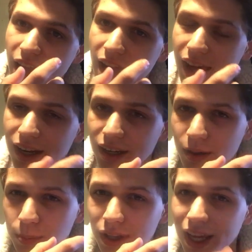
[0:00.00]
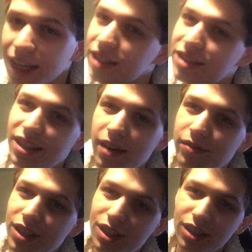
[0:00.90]
and play into that
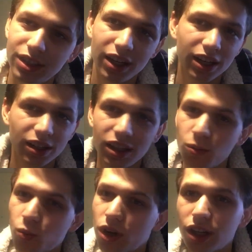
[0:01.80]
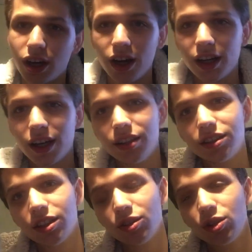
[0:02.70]
vision and keep working on it
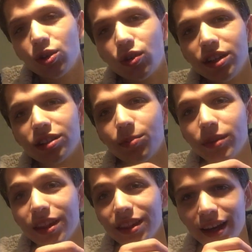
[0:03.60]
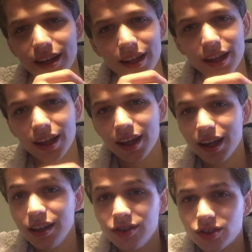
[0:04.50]
until you create something that
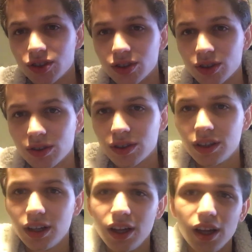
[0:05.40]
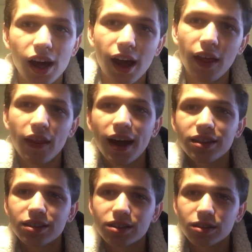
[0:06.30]
is true. And
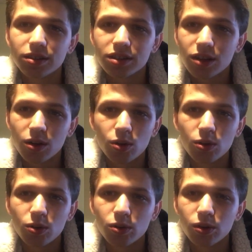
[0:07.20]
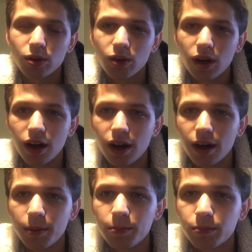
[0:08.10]
that's the whole
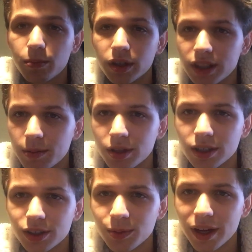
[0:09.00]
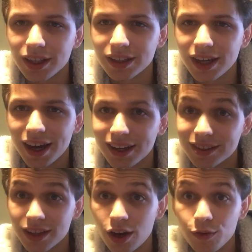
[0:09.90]
perception humanity
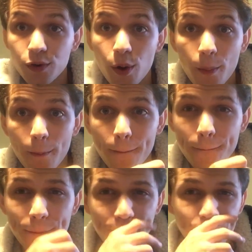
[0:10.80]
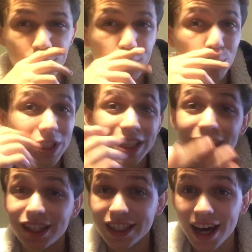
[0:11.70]
has of
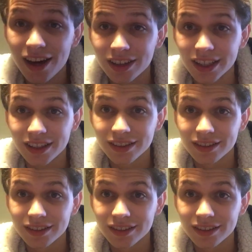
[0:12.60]
potentiality.